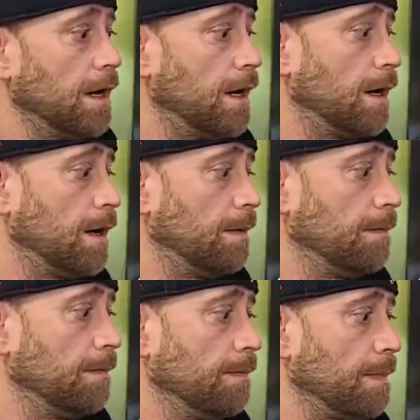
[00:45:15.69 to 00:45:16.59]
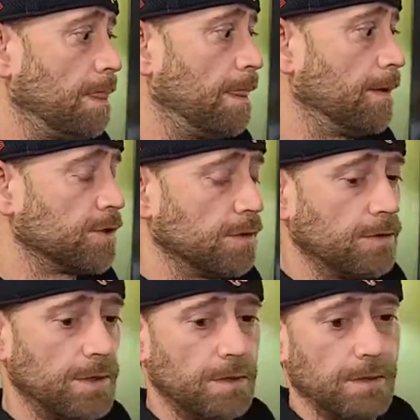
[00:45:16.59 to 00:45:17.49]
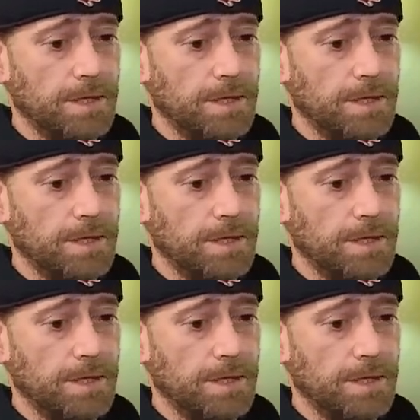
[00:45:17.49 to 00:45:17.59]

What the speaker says: So